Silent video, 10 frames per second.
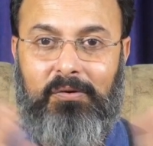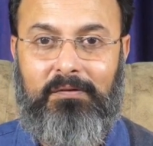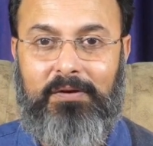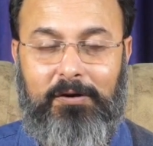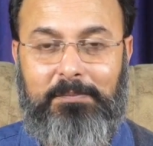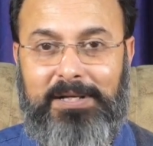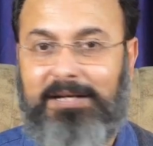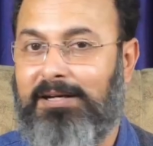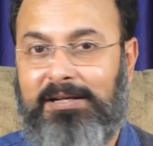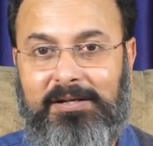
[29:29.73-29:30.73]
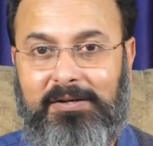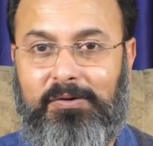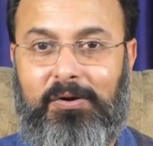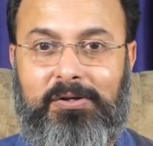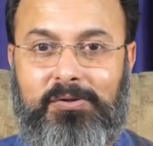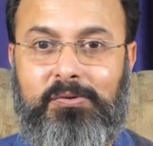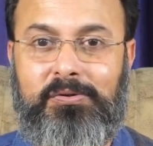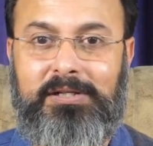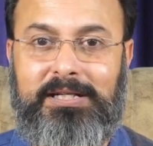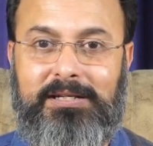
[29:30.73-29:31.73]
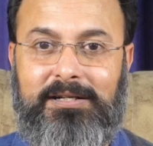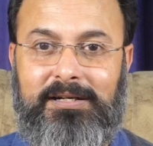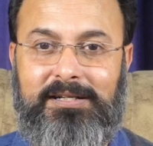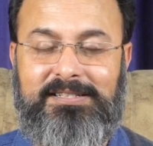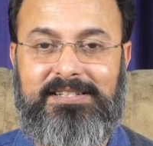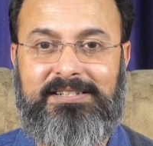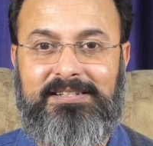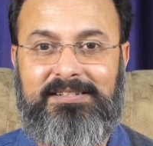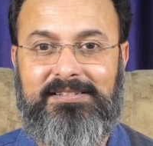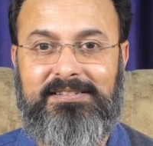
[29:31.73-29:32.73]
Overall period not too encouraging.